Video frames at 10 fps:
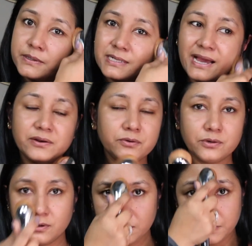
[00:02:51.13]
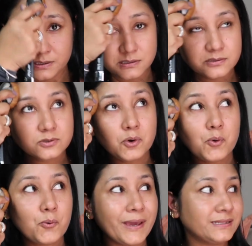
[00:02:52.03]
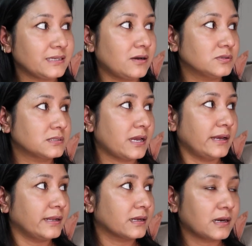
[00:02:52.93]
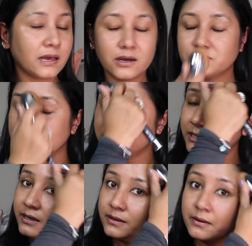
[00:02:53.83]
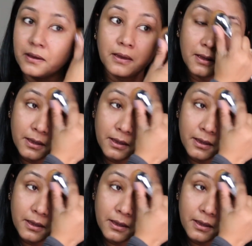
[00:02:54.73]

but I don't know because it's so wet outside and cloudy, and